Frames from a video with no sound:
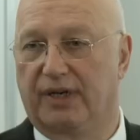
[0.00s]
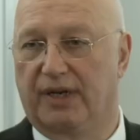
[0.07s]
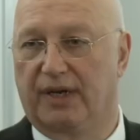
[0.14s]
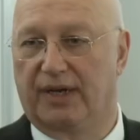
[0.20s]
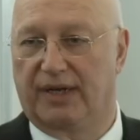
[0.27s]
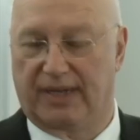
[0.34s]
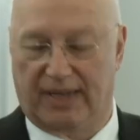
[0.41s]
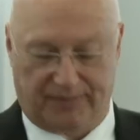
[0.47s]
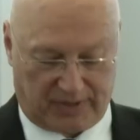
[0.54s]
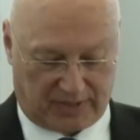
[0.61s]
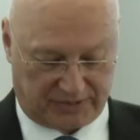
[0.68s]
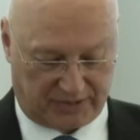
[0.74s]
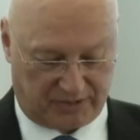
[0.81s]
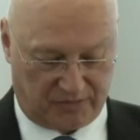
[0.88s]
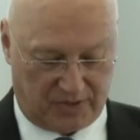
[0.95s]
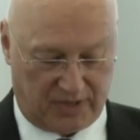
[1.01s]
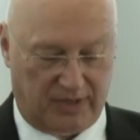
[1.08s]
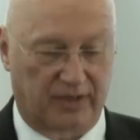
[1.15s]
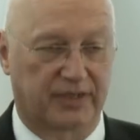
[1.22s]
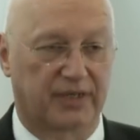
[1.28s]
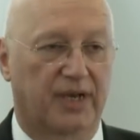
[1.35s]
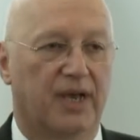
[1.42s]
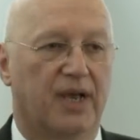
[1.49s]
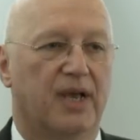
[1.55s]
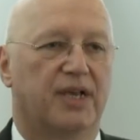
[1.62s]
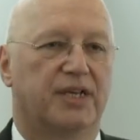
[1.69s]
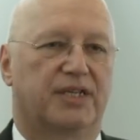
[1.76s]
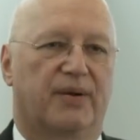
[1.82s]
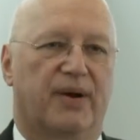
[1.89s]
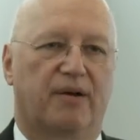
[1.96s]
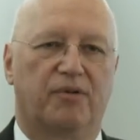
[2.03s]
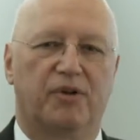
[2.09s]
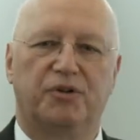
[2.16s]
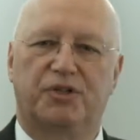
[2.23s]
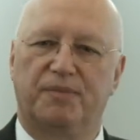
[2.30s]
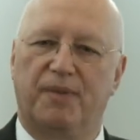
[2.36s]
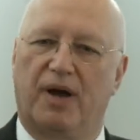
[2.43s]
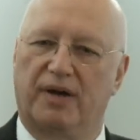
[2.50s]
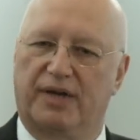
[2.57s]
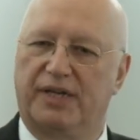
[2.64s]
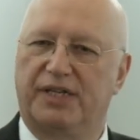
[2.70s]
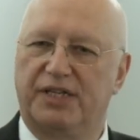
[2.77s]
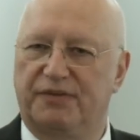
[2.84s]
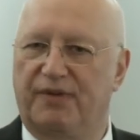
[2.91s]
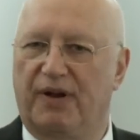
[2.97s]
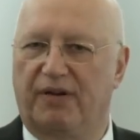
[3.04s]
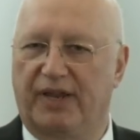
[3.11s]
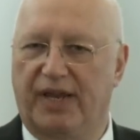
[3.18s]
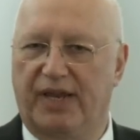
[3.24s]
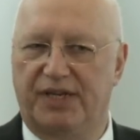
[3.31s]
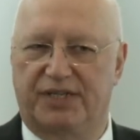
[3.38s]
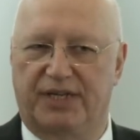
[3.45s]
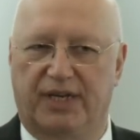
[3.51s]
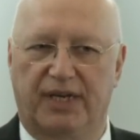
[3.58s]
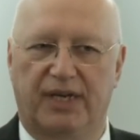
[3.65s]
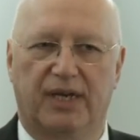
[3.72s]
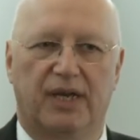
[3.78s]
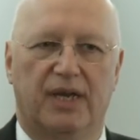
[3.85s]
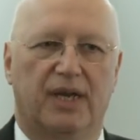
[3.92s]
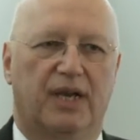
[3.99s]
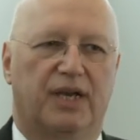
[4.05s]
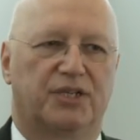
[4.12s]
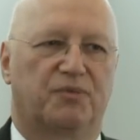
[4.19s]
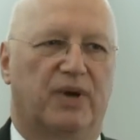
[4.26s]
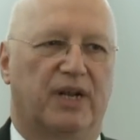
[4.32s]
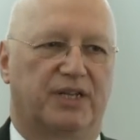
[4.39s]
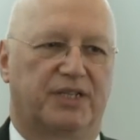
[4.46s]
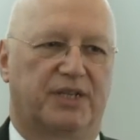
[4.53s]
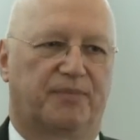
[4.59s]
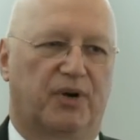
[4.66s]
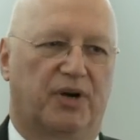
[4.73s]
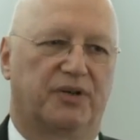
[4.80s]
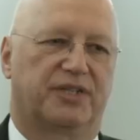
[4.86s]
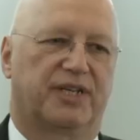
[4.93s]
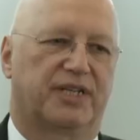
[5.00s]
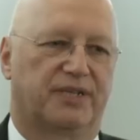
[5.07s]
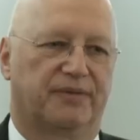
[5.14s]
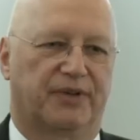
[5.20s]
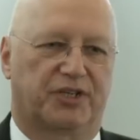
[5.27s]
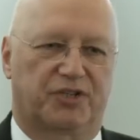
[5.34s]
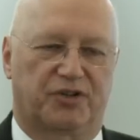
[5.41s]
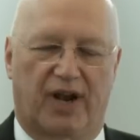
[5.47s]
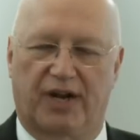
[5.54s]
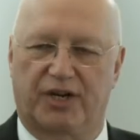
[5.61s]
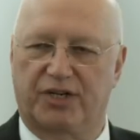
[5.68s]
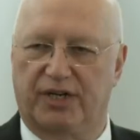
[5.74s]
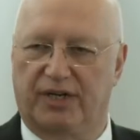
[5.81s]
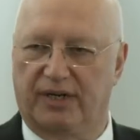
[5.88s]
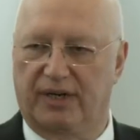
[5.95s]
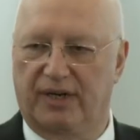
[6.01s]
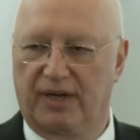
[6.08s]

that part of the world. So our route to market is very easy, as well as the process of extraction